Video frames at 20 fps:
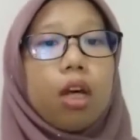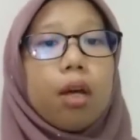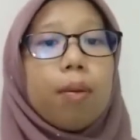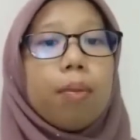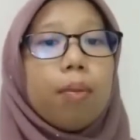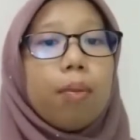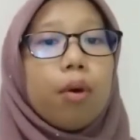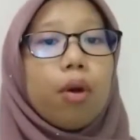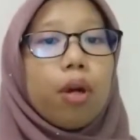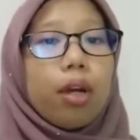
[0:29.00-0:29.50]

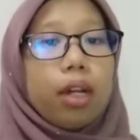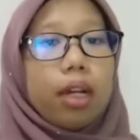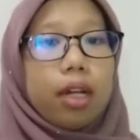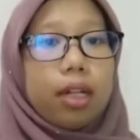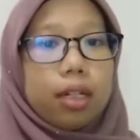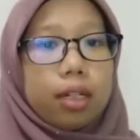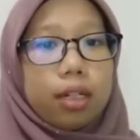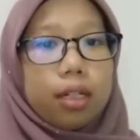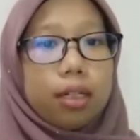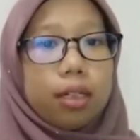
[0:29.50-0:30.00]

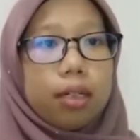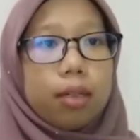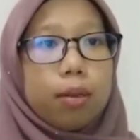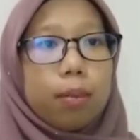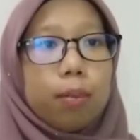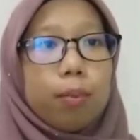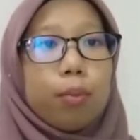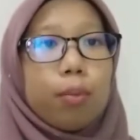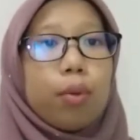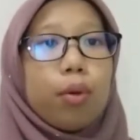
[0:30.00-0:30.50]
Boiler
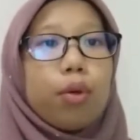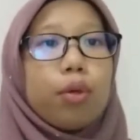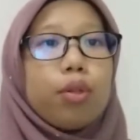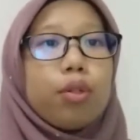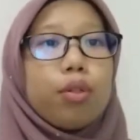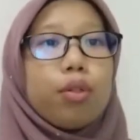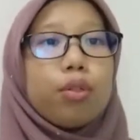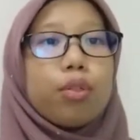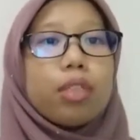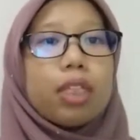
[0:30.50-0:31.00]

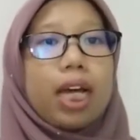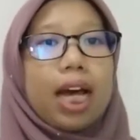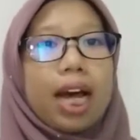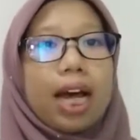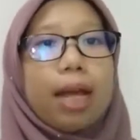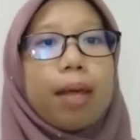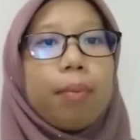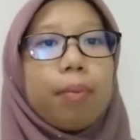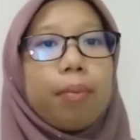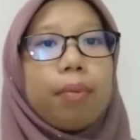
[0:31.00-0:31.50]
produce
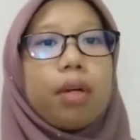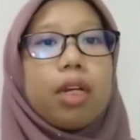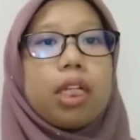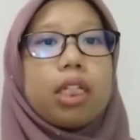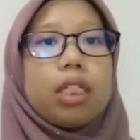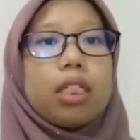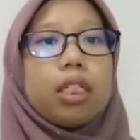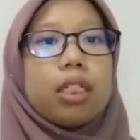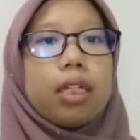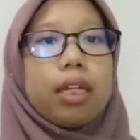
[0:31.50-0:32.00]
high
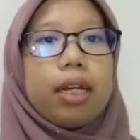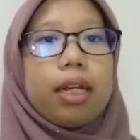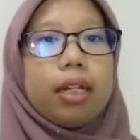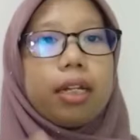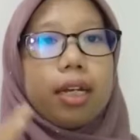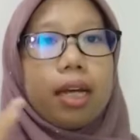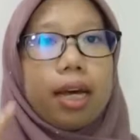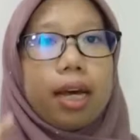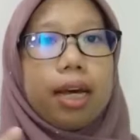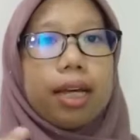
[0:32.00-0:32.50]
pressure
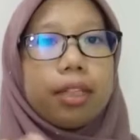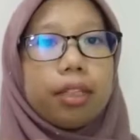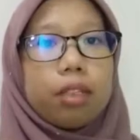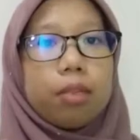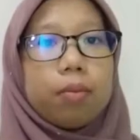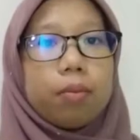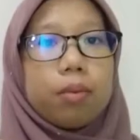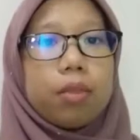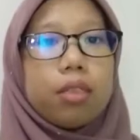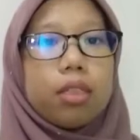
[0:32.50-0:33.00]
and high
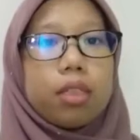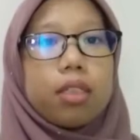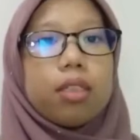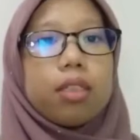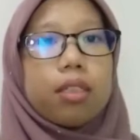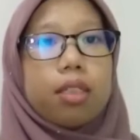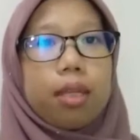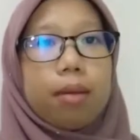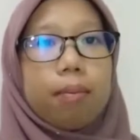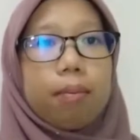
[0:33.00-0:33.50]
temperature
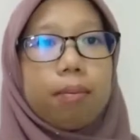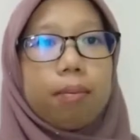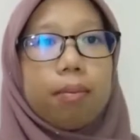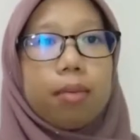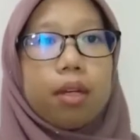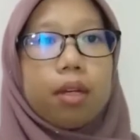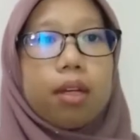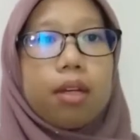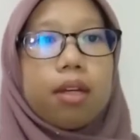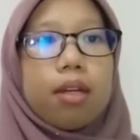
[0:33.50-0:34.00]
steam.
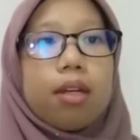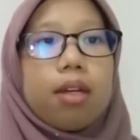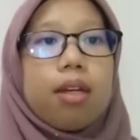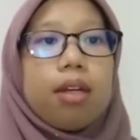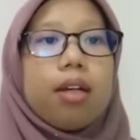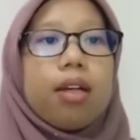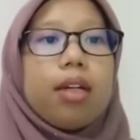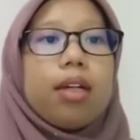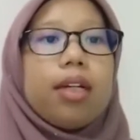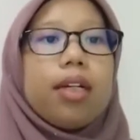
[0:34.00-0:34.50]

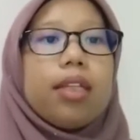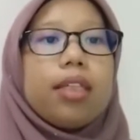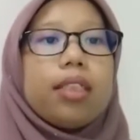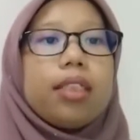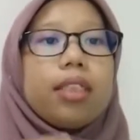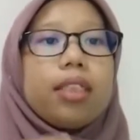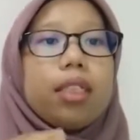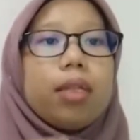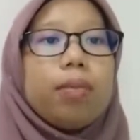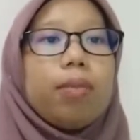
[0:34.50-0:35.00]

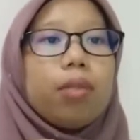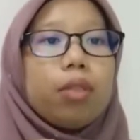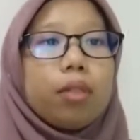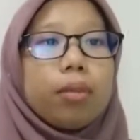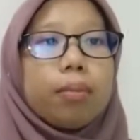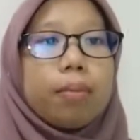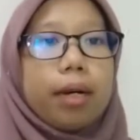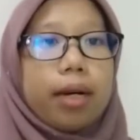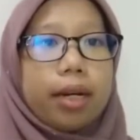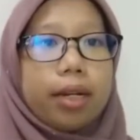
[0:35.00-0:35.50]
Steam
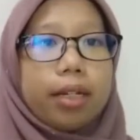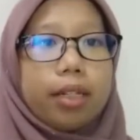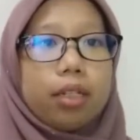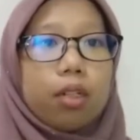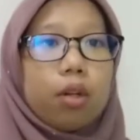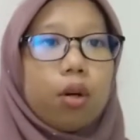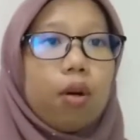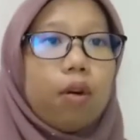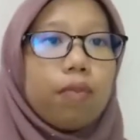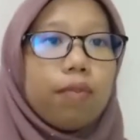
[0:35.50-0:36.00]
turbine
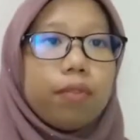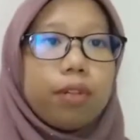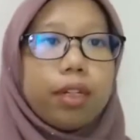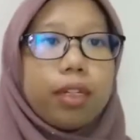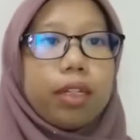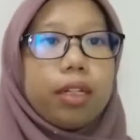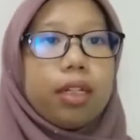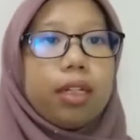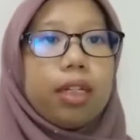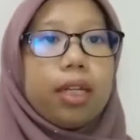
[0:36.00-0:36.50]
convert
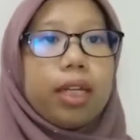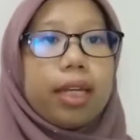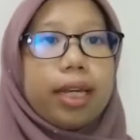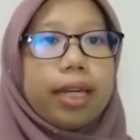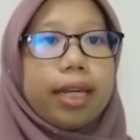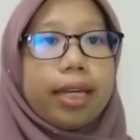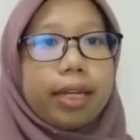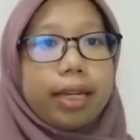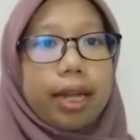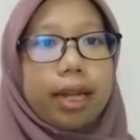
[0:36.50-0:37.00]

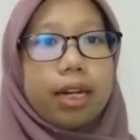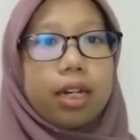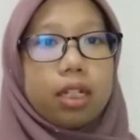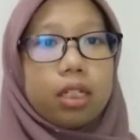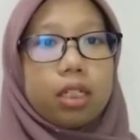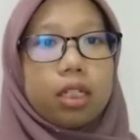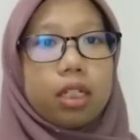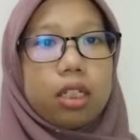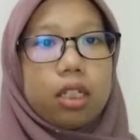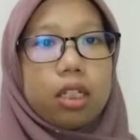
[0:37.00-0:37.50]
heat
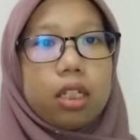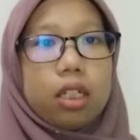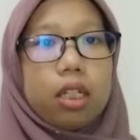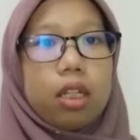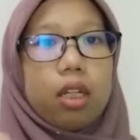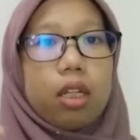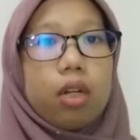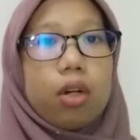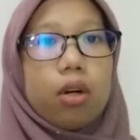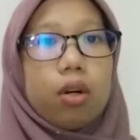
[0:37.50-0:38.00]
energy
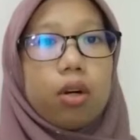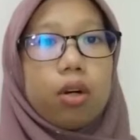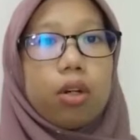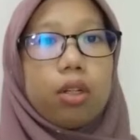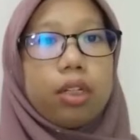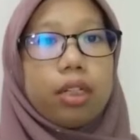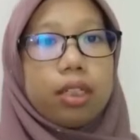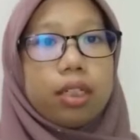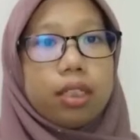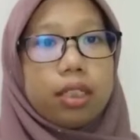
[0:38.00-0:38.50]
on
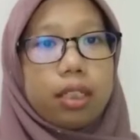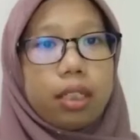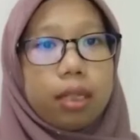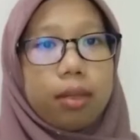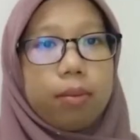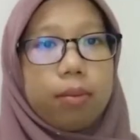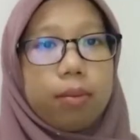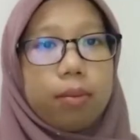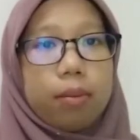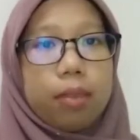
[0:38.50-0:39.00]
the
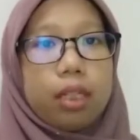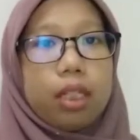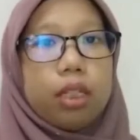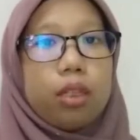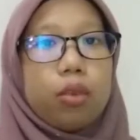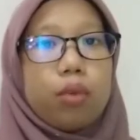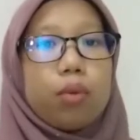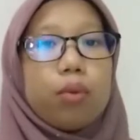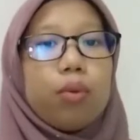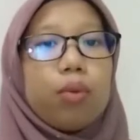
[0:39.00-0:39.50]
steam
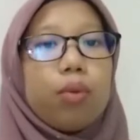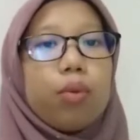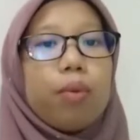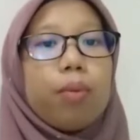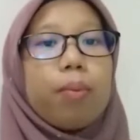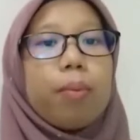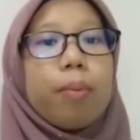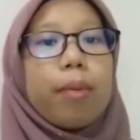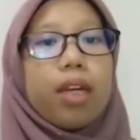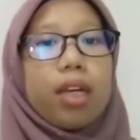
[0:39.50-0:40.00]
into
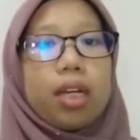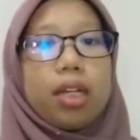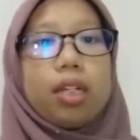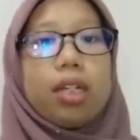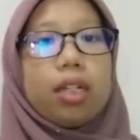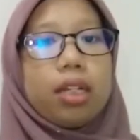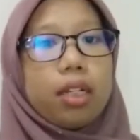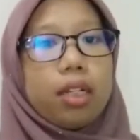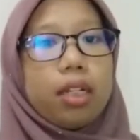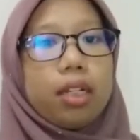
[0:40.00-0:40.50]

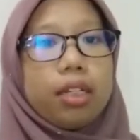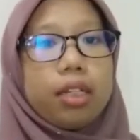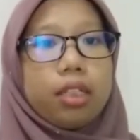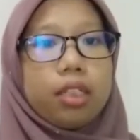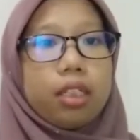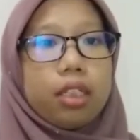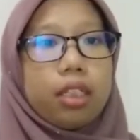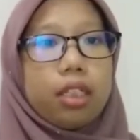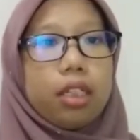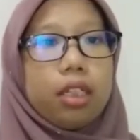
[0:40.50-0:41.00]
mechanical
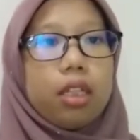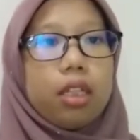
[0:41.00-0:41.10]
energy.